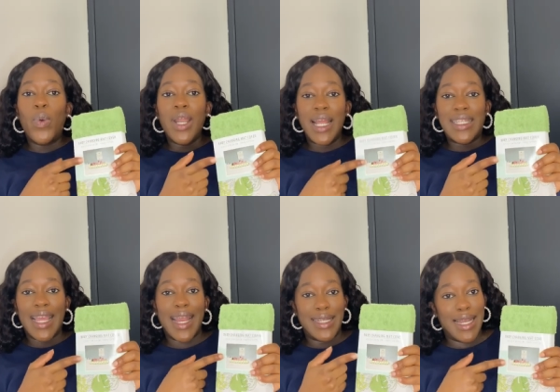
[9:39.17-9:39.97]
we need to
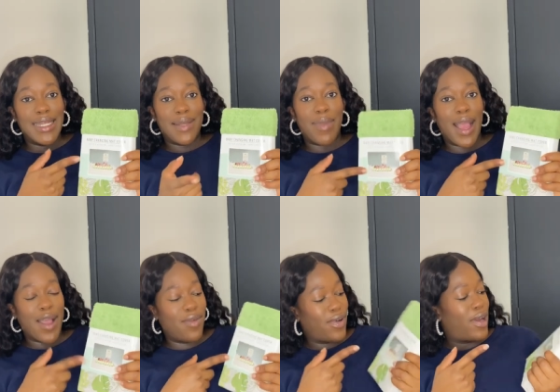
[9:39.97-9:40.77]
get a changing mat
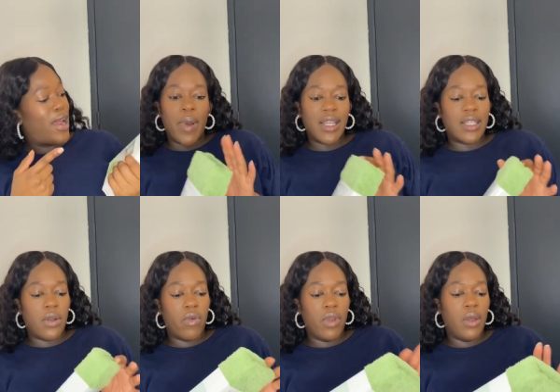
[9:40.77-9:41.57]
cover prices are
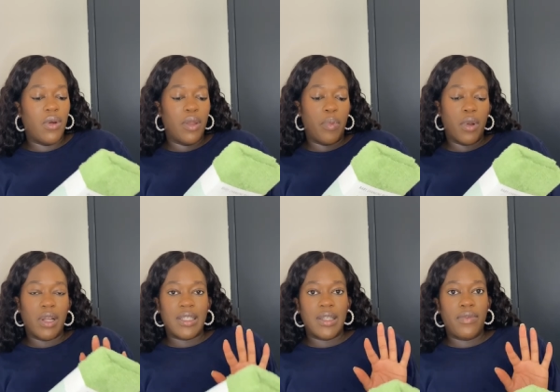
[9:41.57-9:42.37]
not really on the
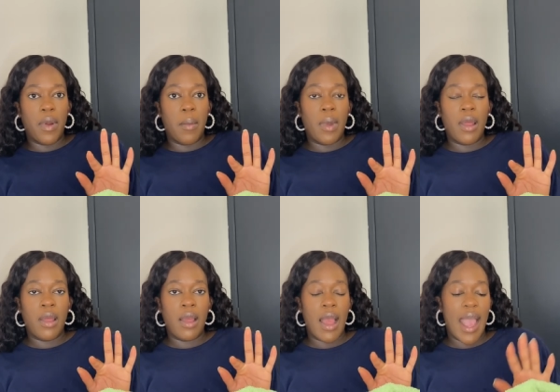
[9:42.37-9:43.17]
products from
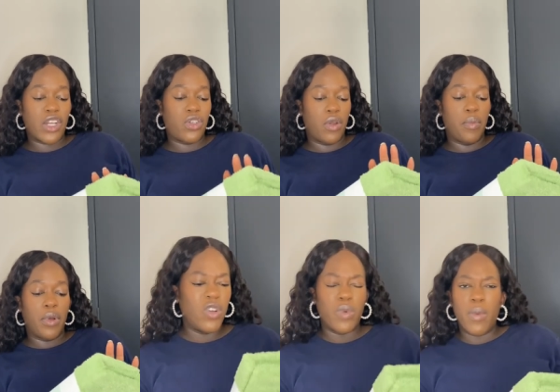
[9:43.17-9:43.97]
action but
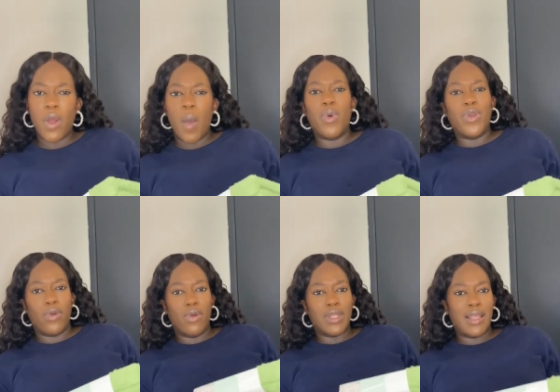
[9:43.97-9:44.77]
it's probably a couple
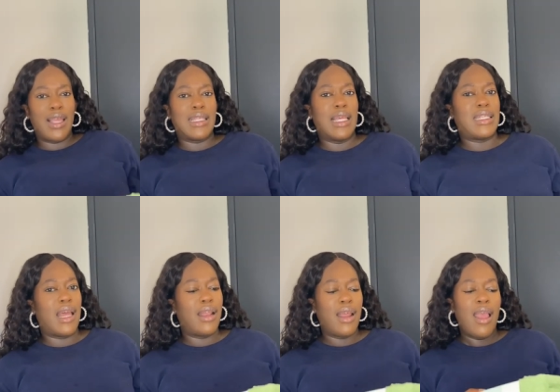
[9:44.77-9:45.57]
euros i think it's less
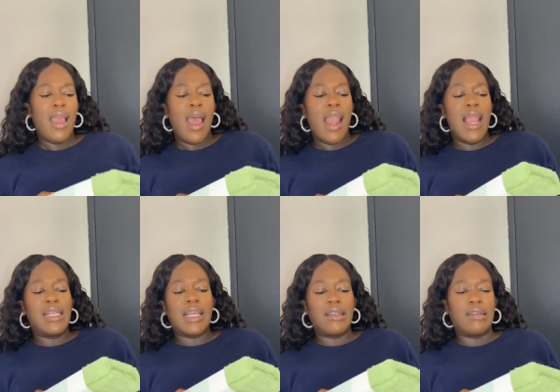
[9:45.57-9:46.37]
than less
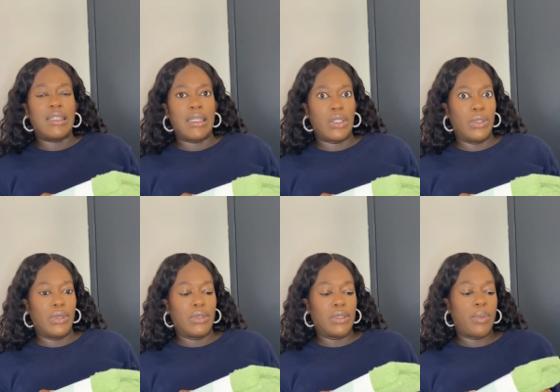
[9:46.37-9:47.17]
than six
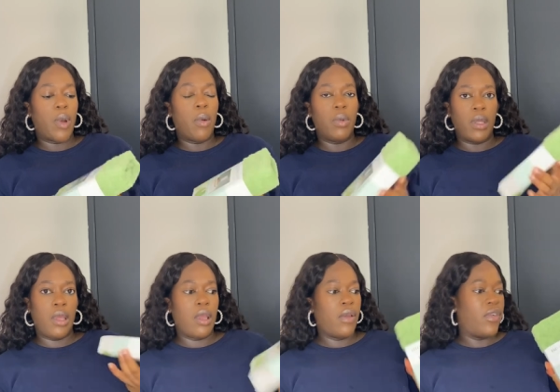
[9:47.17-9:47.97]
euros probably
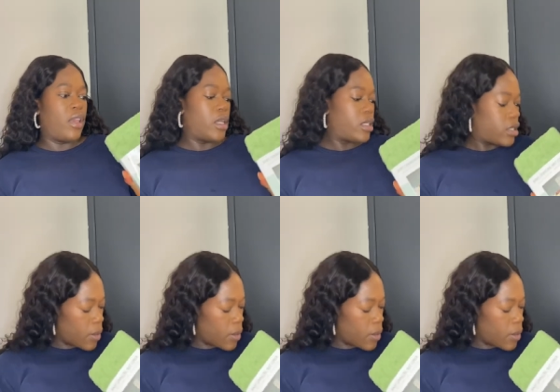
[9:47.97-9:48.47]
for this